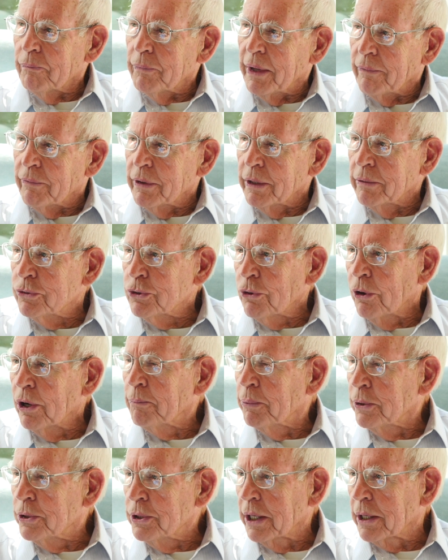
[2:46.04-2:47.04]
have
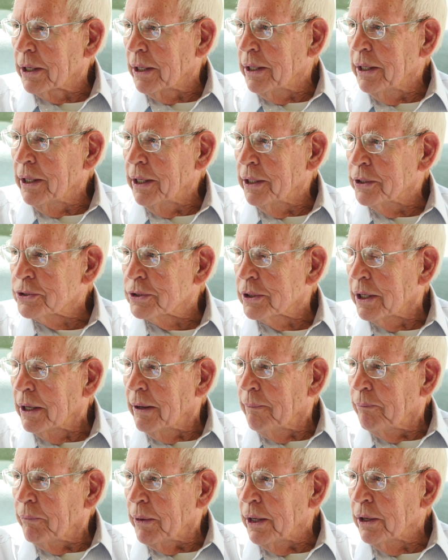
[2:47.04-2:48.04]
enjoyed particularly his
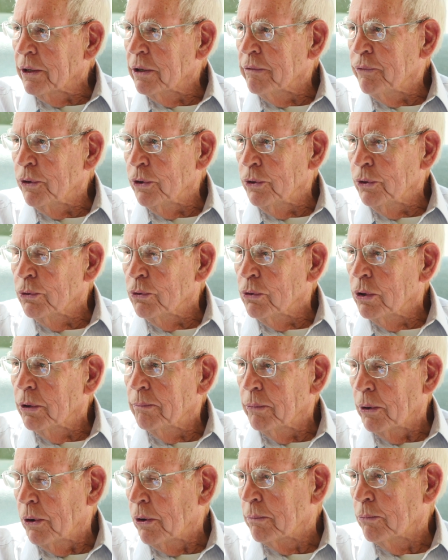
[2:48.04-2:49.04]
interview
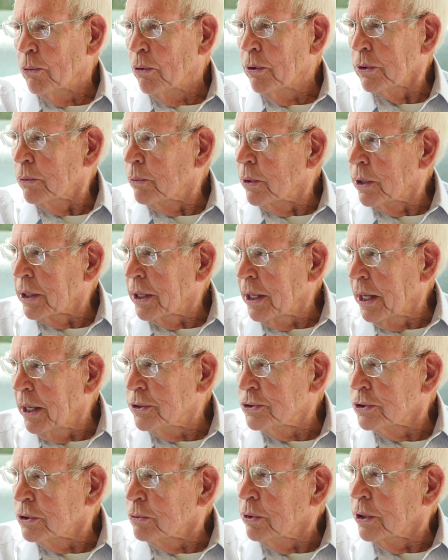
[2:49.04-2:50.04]
on more than one
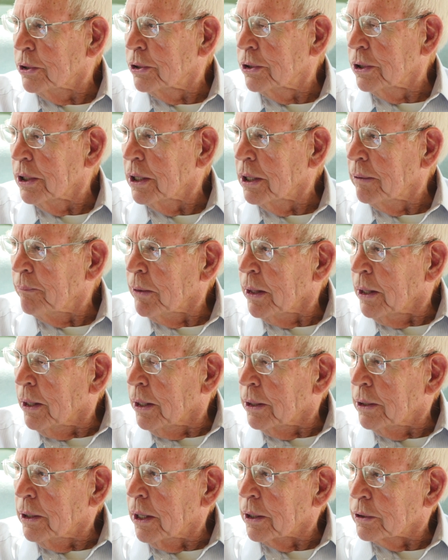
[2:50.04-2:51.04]
occasion with
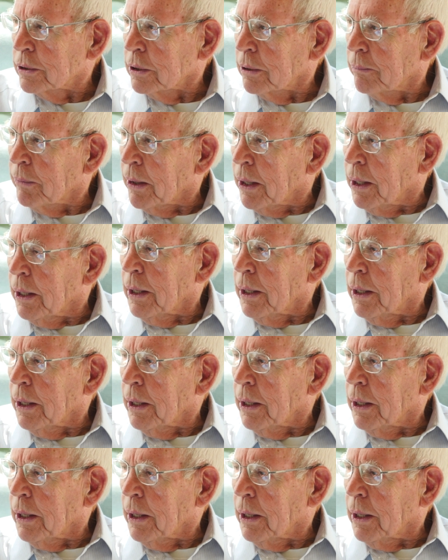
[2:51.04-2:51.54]
Dr.